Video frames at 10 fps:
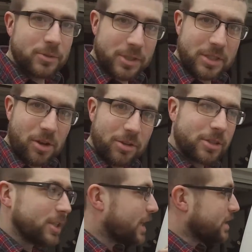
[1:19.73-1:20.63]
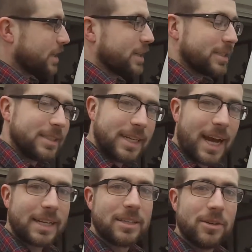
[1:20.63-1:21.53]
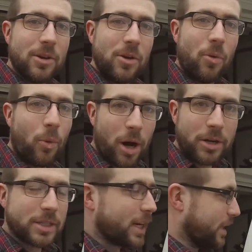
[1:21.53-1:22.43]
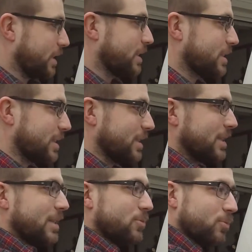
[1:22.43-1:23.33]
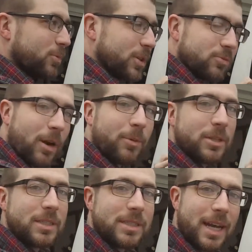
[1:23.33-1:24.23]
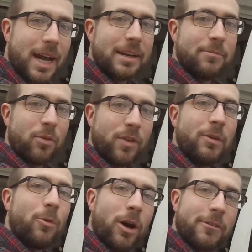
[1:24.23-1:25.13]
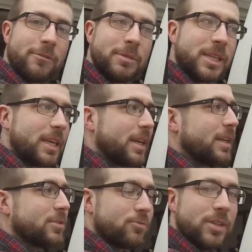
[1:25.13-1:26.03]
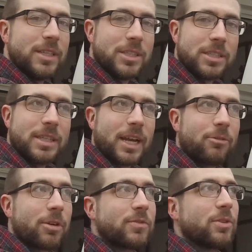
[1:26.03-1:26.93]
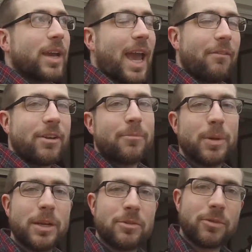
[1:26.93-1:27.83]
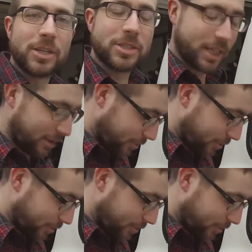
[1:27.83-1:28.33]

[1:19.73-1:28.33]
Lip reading: which is called glazing, is not watertight. This rubber does not prevent water from leaking in. It's really just decorative, so I have not been in a rush to get it